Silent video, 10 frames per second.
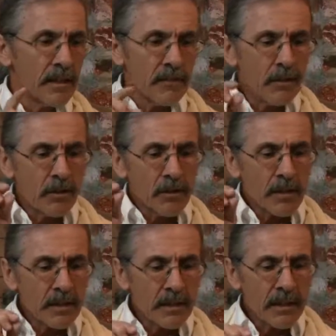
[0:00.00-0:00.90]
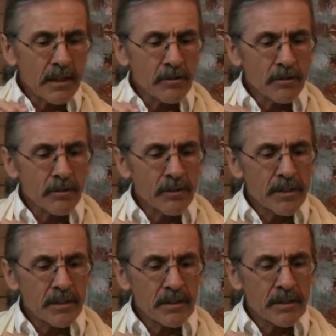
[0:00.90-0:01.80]
If you look at the nature of
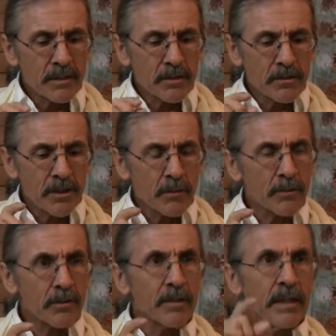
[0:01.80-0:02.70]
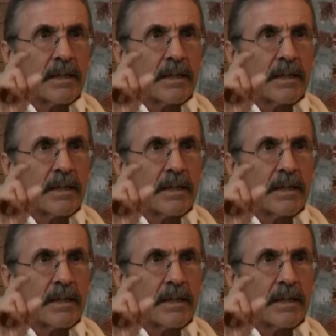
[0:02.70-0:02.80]
this chapter,